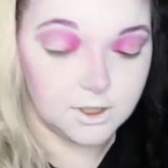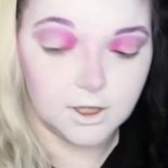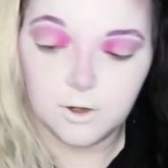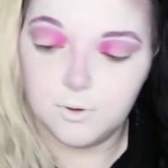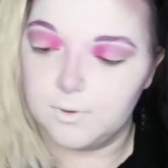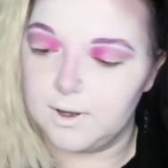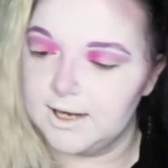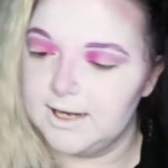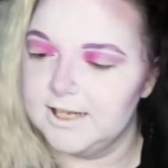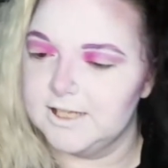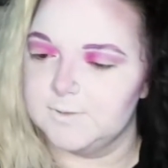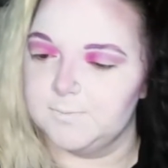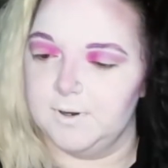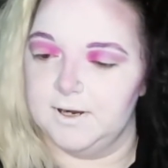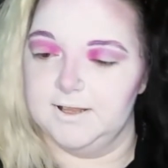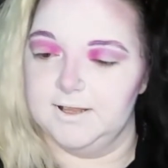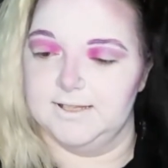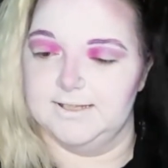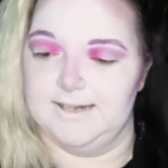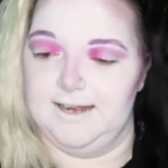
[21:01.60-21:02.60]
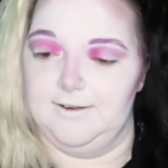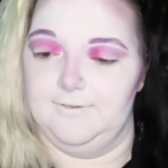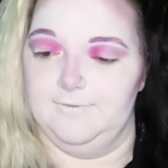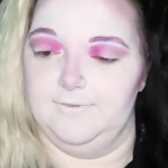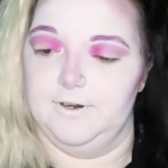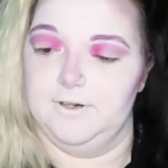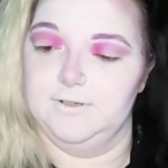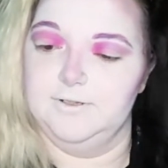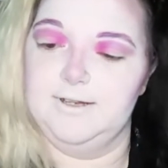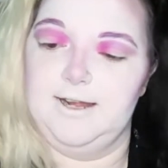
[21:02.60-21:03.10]
Oh, I need to spray this down
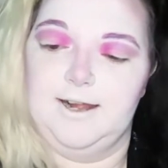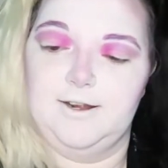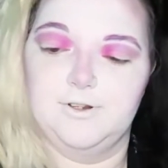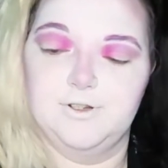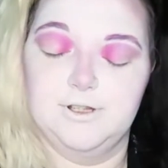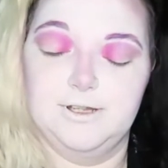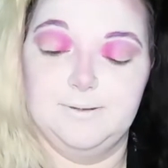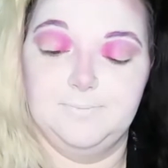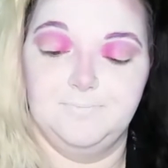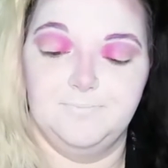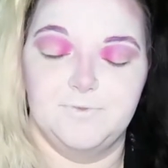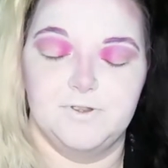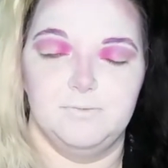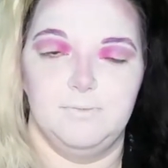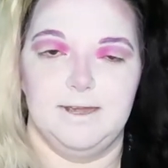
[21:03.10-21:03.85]
first, actually, to